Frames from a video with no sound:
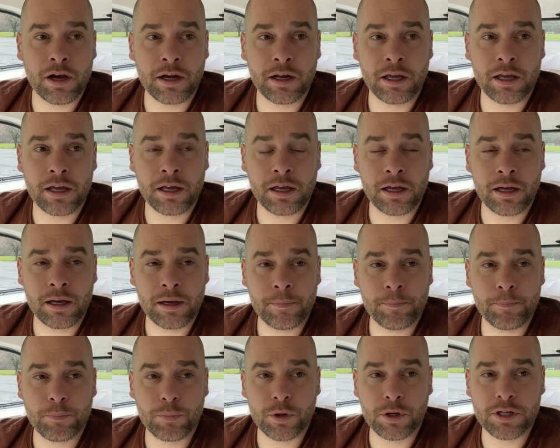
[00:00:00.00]
a
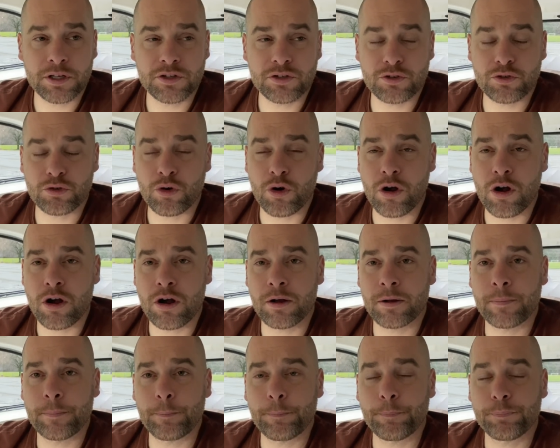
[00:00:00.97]
pretty
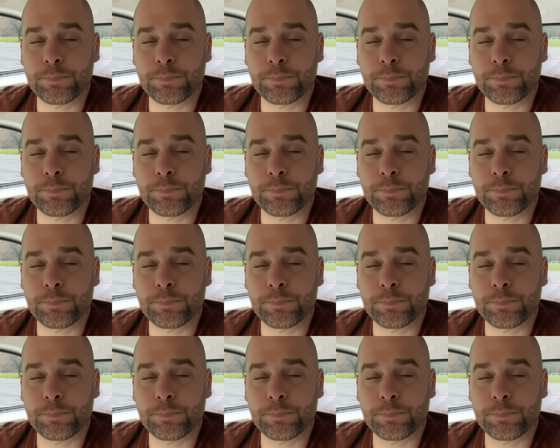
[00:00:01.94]
strong